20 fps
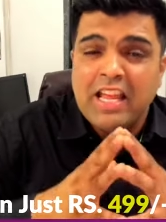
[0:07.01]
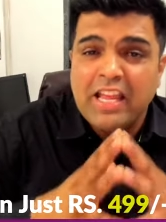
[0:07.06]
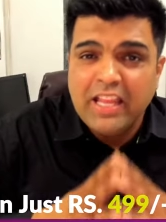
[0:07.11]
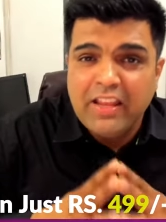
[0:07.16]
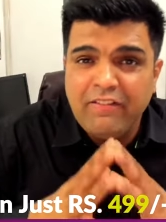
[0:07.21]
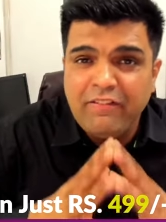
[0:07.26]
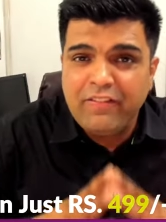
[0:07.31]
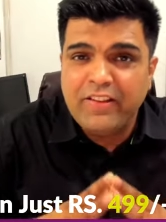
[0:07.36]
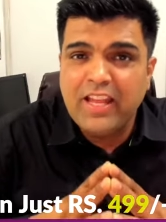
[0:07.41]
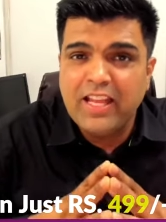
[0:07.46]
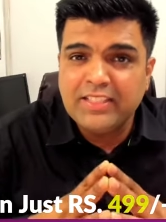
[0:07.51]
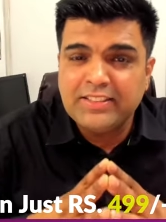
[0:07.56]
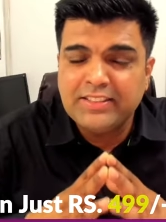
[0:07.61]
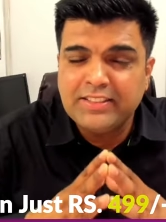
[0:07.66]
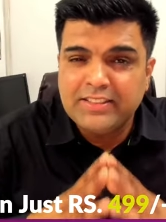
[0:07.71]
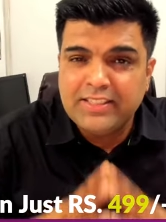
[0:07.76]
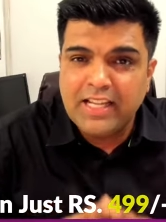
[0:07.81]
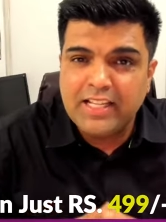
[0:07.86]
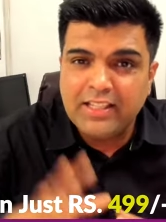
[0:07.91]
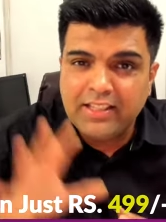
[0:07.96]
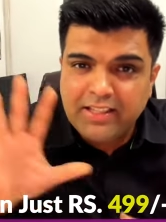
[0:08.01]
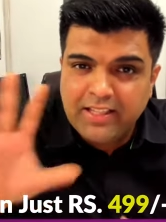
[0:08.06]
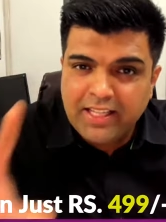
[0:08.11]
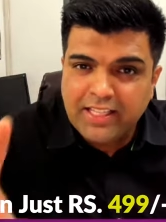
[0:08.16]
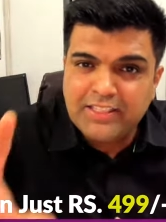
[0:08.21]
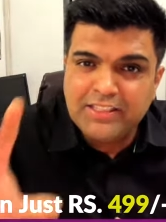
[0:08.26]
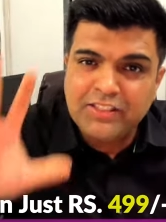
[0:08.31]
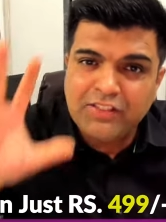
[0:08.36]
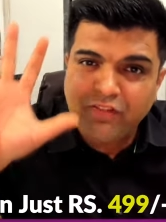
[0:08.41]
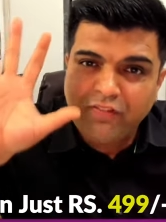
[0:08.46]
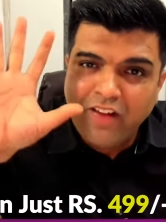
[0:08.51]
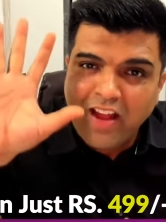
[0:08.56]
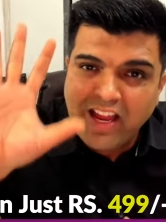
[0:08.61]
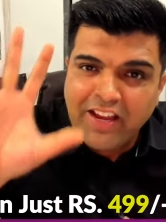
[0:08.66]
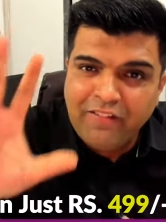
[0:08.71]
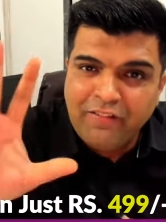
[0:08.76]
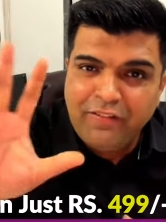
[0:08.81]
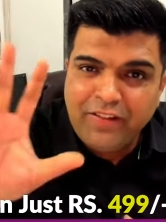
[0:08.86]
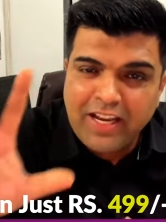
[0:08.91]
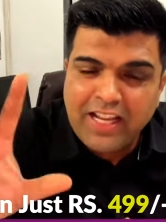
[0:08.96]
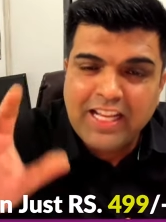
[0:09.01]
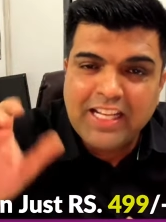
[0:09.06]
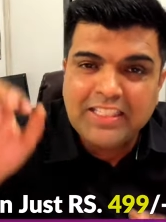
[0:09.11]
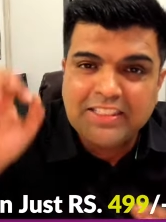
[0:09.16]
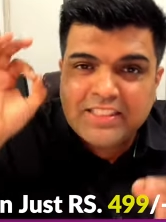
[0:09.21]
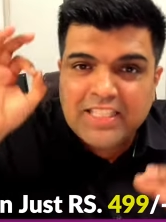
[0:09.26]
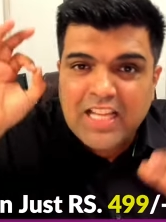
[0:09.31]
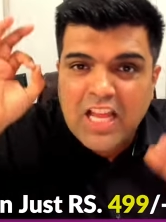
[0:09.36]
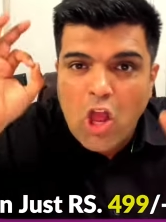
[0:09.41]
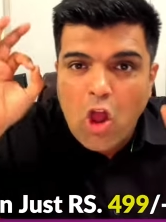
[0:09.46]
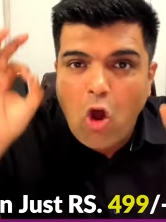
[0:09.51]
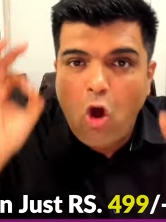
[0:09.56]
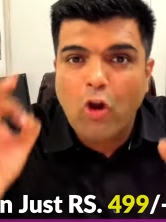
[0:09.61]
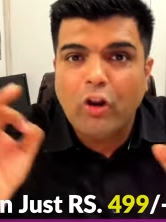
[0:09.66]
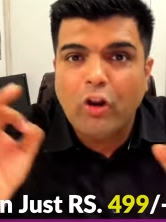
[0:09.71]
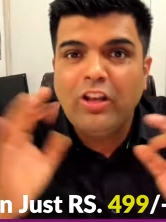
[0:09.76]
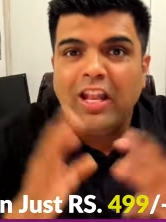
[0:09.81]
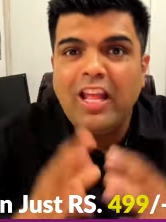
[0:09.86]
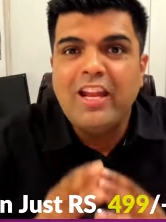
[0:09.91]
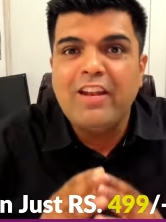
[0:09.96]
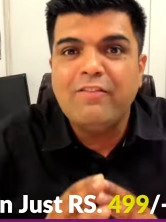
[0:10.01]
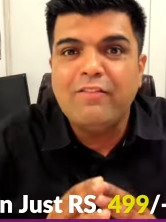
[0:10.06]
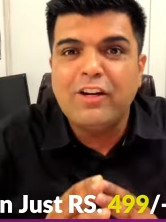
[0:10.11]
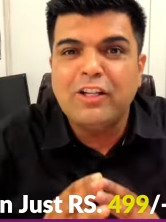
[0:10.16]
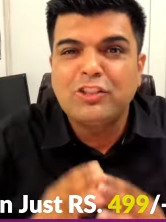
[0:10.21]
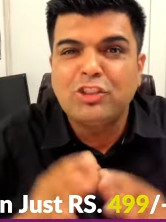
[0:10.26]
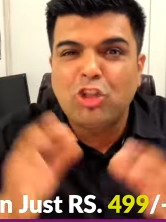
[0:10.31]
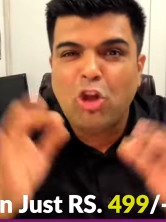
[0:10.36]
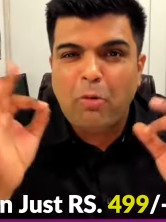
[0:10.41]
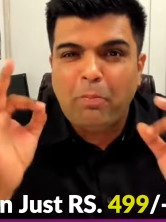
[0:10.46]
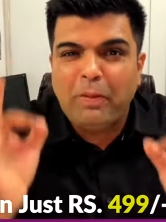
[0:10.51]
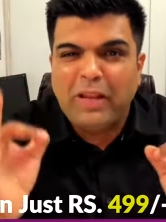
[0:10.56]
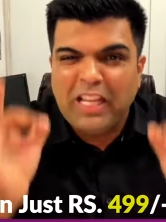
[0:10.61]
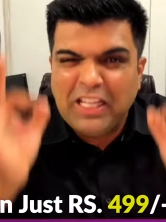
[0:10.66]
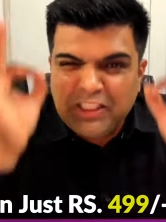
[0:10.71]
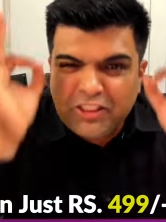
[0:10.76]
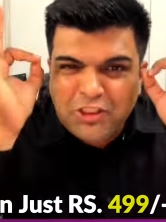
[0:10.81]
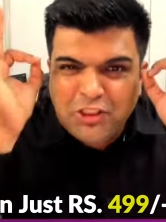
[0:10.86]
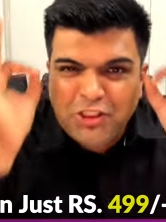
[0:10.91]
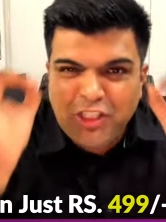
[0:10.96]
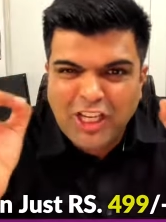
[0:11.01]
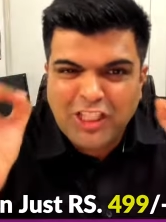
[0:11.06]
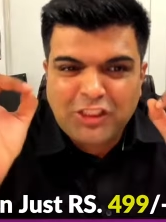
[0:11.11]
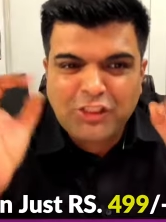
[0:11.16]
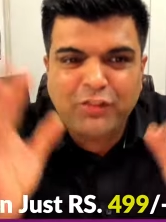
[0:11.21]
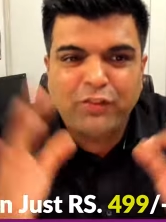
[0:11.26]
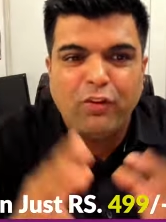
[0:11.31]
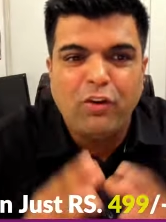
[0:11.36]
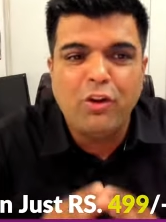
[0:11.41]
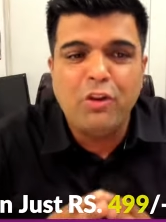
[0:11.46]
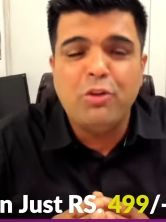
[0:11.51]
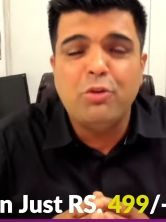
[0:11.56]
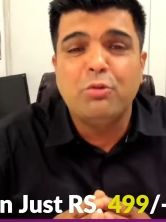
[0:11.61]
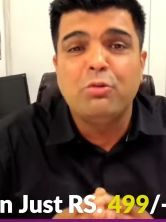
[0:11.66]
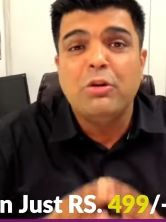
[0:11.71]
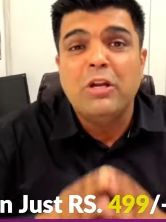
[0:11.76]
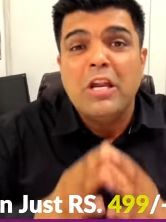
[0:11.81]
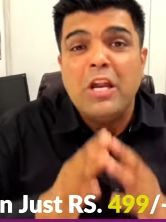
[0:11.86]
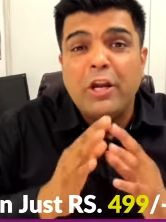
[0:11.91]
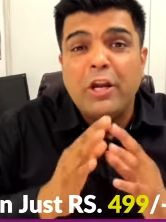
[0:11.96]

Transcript: If yes, then this 5 days online workshop is just for you.